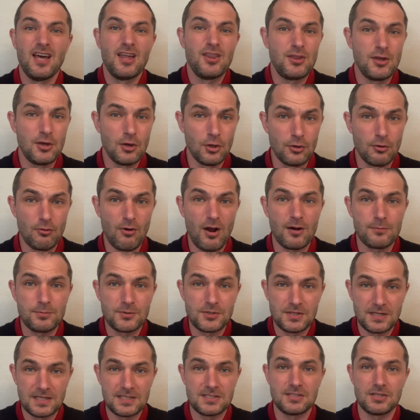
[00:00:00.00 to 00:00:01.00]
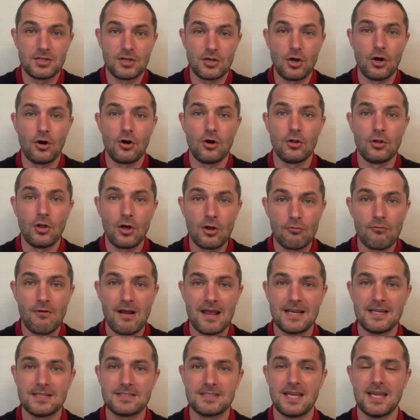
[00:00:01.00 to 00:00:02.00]
The other option is to call or
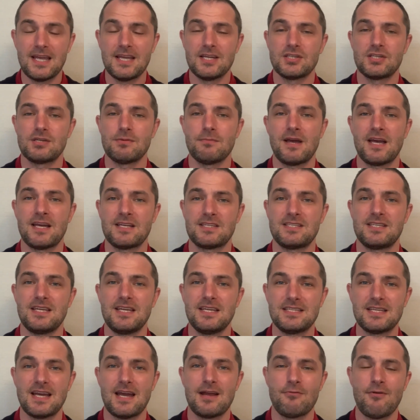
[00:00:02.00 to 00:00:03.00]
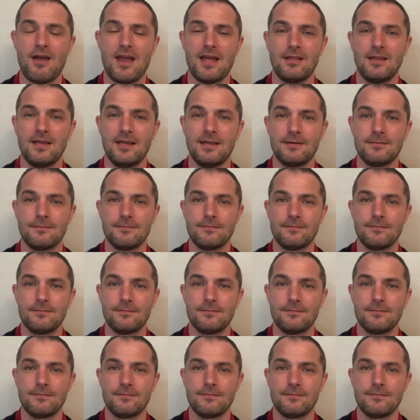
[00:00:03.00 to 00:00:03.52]
write to HMRC directly.